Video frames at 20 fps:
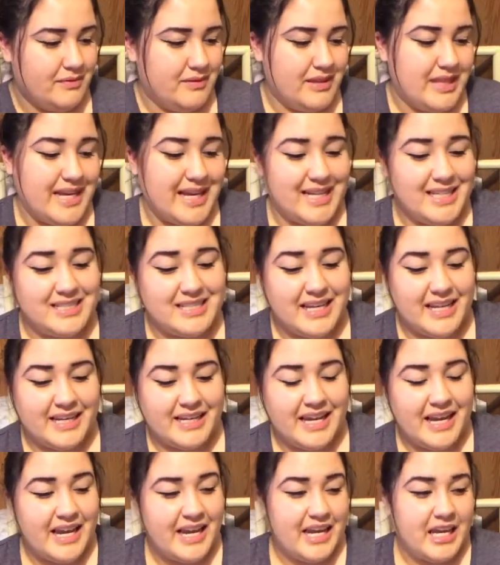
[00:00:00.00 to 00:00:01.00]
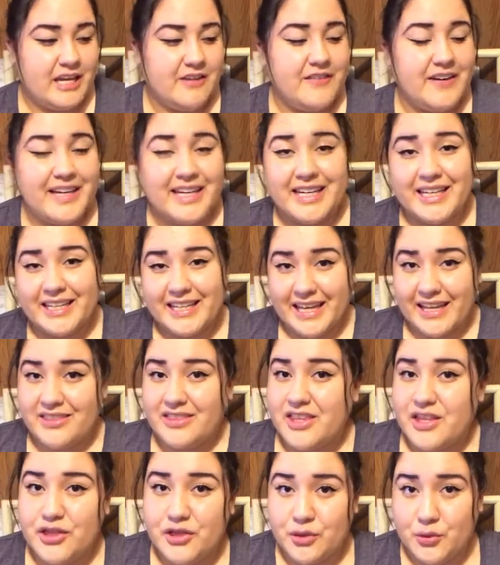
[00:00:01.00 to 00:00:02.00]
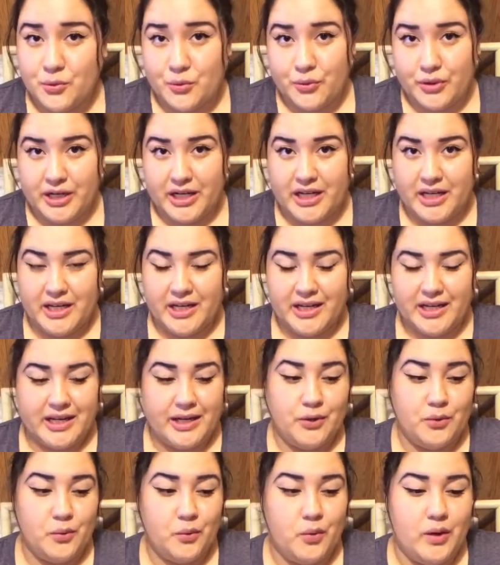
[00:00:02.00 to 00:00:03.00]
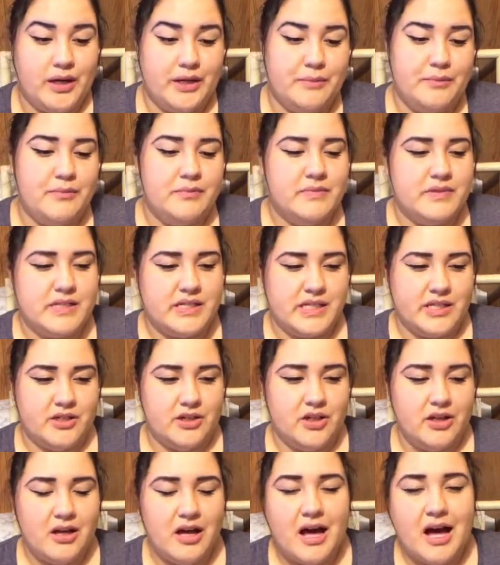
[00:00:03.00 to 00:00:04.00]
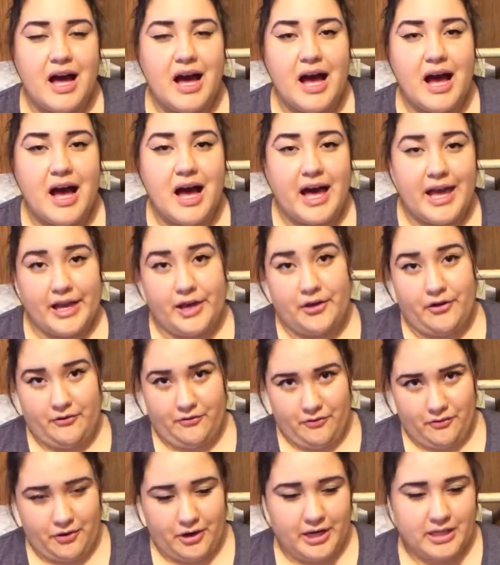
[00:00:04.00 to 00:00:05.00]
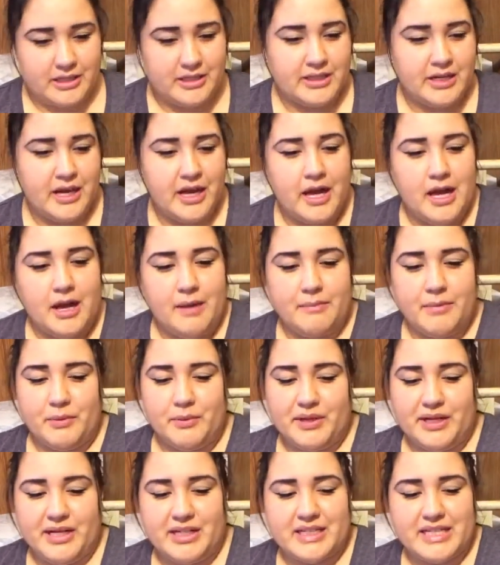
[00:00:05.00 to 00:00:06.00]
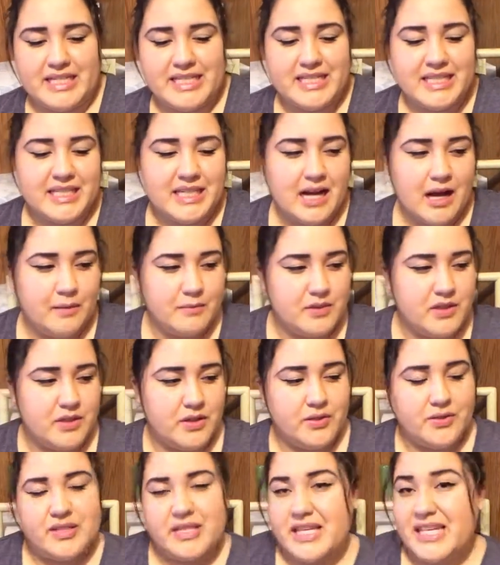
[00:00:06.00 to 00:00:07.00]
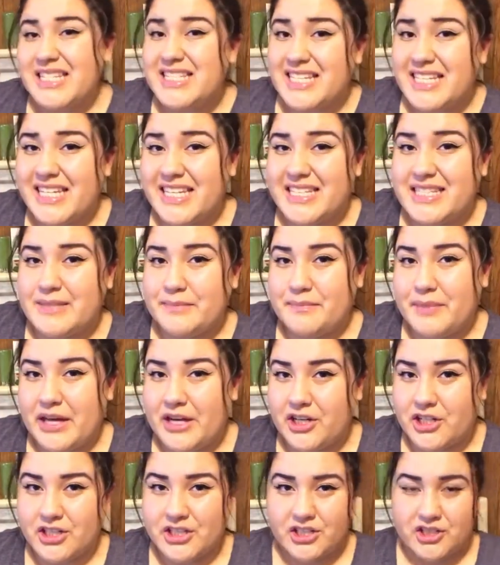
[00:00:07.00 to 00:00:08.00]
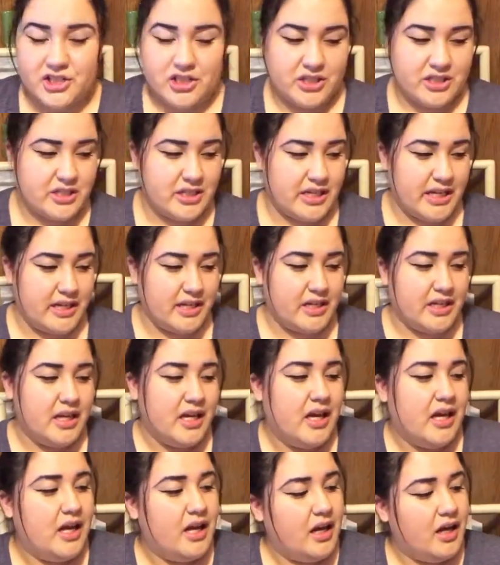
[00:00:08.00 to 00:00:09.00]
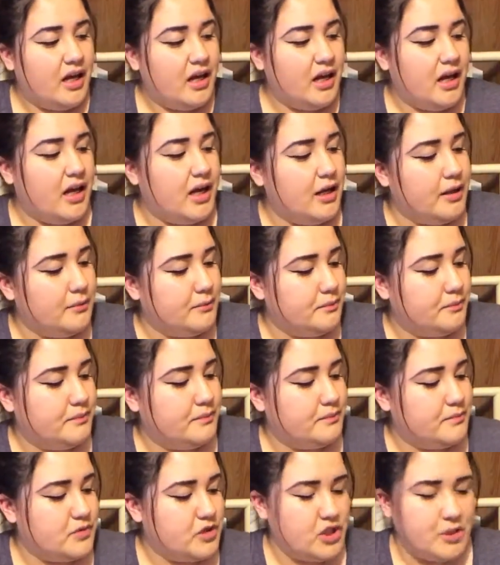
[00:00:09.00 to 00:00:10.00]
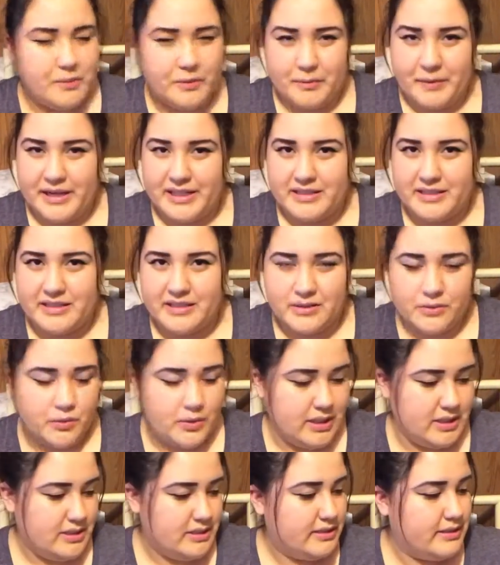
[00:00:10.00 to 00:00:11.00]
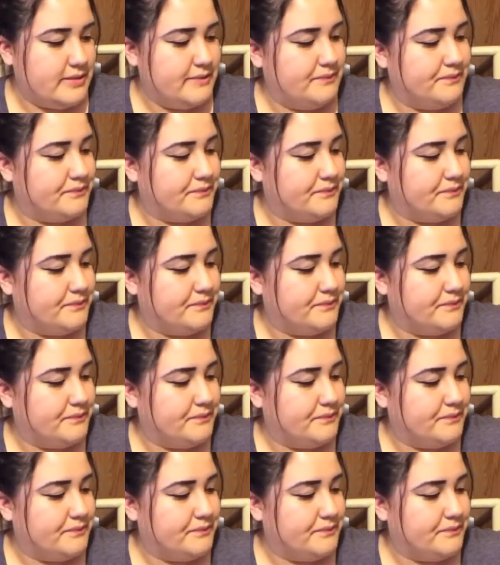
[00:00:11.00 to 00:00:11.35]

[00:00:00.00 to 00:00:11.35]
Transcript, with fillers: Like I said, if I could get the 3-in-1 deal, I go for it. But when it doesn't come to those things, it's better to just get cheaper priced ones.